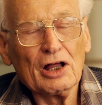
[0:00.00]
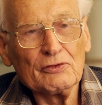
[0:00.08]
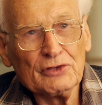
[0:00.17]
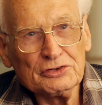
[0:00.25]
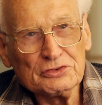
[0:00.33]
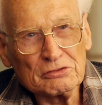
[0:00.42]

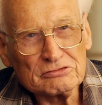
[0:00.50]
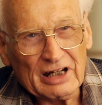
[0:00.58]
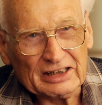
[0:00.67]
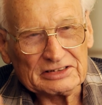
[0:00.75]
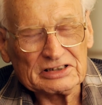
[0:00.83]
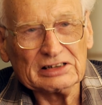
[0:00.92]
the
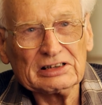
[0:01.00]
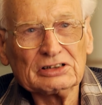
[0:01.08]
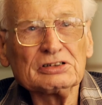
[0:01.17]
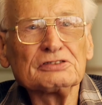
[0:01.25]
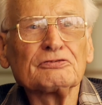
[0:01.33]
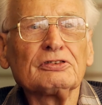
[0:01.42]
direct
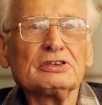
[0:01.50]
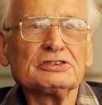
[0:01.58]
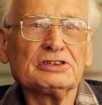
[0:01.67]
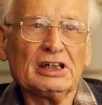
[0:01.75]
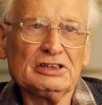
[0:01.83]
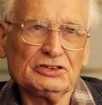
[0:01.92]

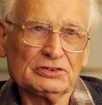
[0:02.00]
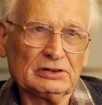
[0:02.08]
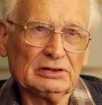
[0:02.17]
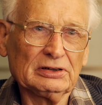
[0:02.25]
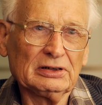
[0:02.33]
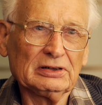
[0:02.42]

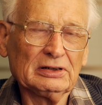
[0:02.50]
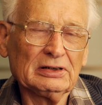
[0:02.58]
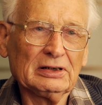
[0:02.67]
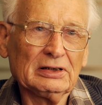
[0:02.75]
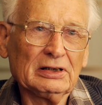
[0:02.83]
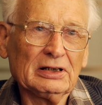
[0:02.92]
confrontation
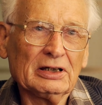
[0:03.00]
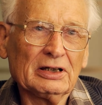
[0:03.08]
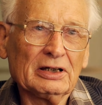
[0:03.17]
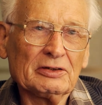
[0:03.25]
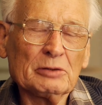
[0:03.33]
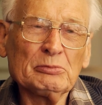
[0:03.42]

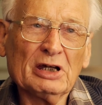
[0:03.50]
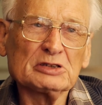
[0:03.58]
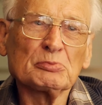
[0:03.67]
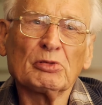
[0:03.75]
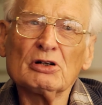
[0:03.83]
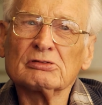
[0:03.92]
that makes
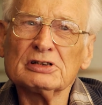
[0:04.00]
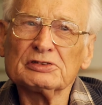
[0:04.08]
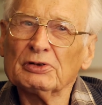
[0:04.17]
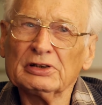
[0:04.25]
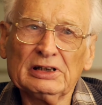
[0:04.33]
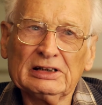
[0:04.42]
progress
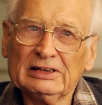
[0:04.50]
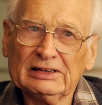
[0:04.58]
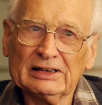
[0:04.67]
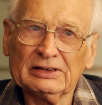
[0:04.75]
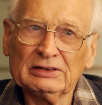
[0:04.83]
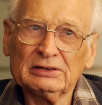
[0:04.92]
very
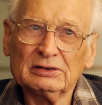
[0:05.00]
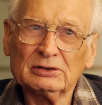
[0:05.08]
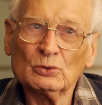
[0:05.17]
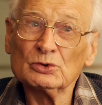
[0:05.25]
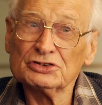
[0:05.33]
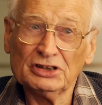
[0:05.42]
hard
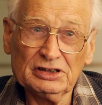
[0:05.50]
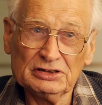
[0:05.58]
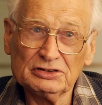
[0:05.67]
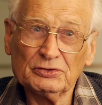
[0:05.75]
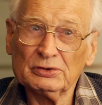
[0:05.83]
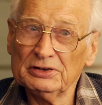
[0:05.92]
or
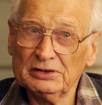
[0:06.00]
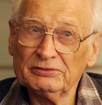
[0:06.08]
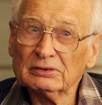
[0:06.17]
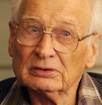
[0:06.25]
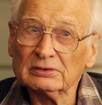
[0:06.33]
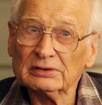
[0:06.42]
change very
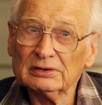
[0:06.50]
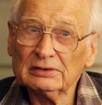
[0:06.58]
difficult.